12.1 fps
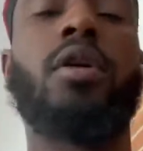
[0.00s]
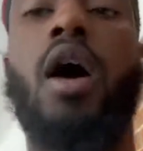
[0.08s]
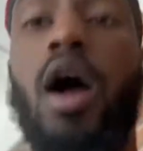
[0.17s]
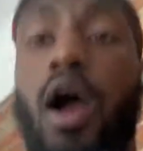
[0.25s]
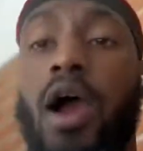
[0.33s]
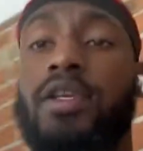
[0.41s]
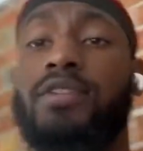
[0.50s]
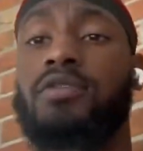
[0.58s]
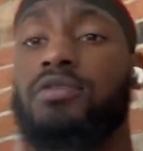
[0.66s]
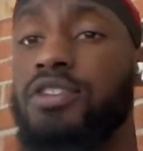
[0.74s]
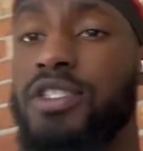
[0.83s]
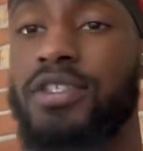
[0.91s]
All right, so
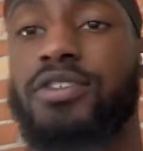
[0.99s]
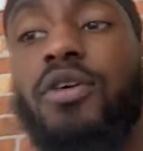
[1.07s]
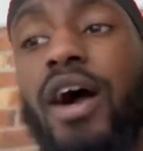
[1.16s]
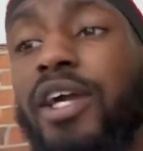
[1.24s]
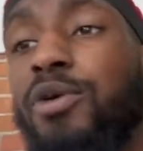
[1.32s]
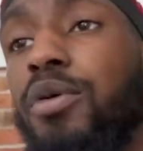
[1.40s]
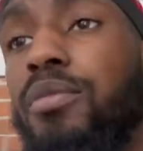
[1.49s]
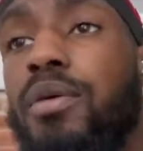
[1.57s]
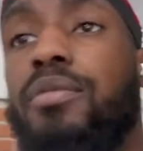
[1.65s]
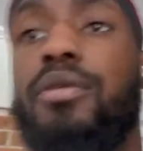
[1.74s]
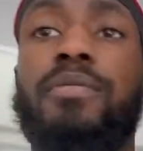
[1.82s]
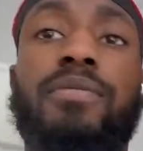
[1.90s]
just so I can
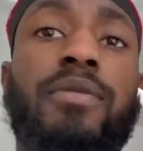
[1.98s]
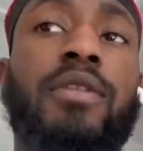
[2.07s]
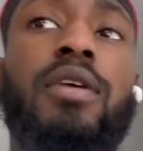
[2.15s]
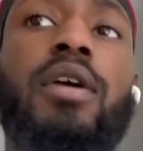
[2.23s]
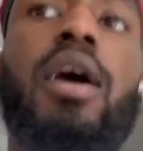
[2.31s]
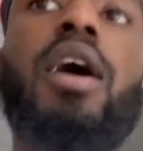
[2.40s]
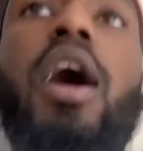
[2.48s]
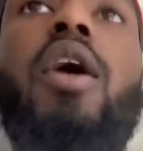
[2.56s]
remember, I